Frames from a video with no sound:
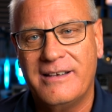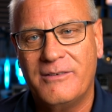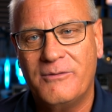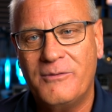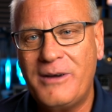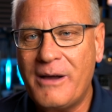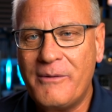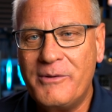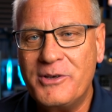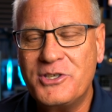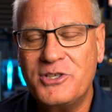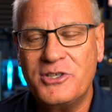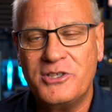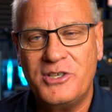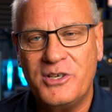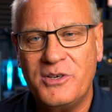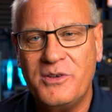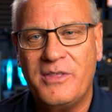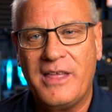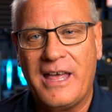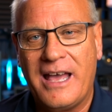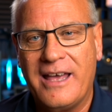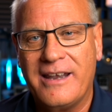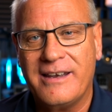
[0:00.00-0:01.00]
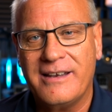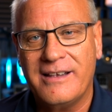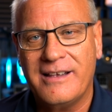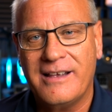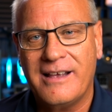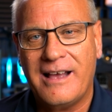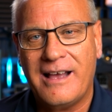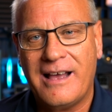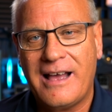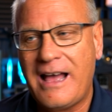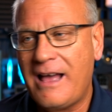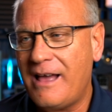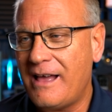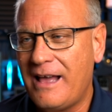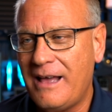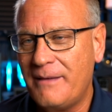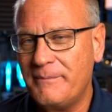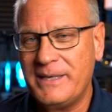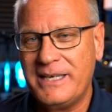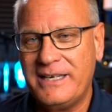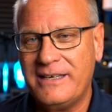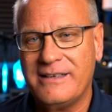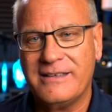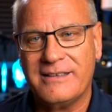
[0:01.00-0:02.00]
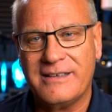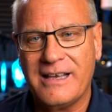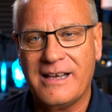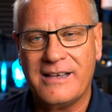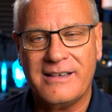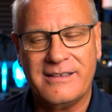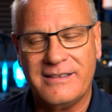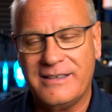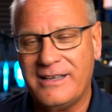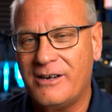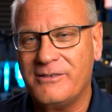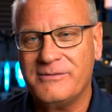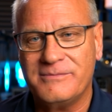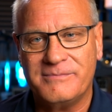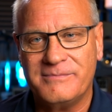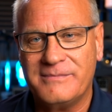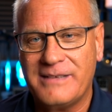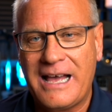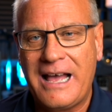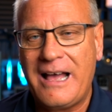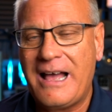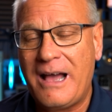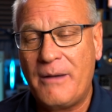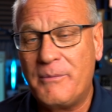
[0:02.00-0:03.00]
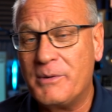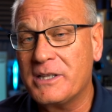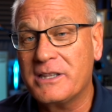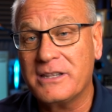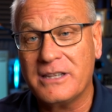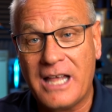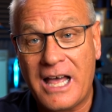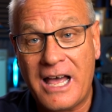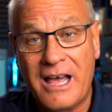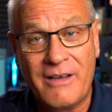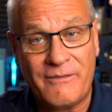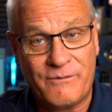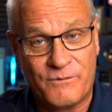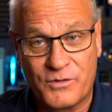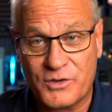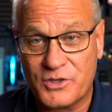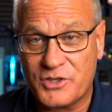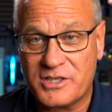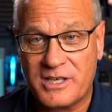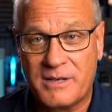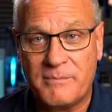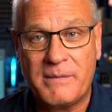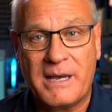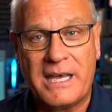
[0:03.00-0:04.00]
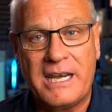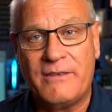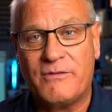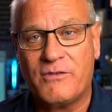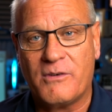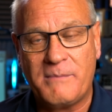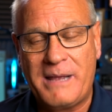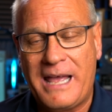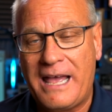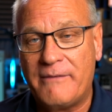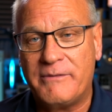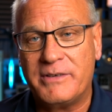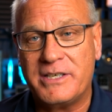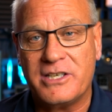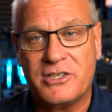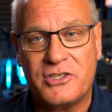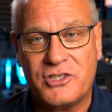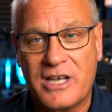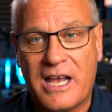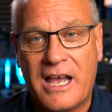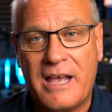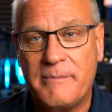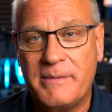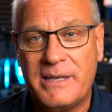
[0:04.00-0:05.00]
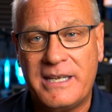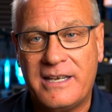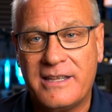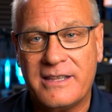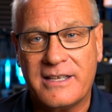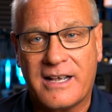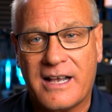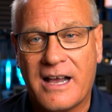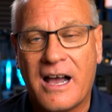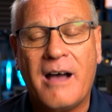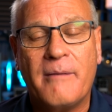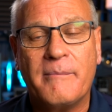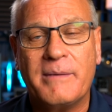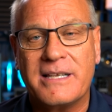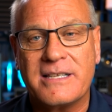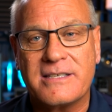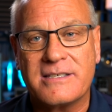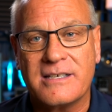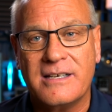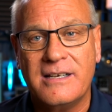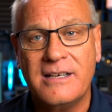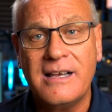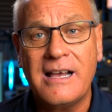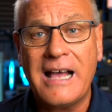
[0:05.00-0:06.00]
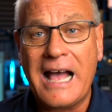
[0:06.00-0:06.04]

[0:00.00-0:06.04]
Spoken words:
Why would you do that? I mean, you know, I would love for somebody from Avid to chime in the comments.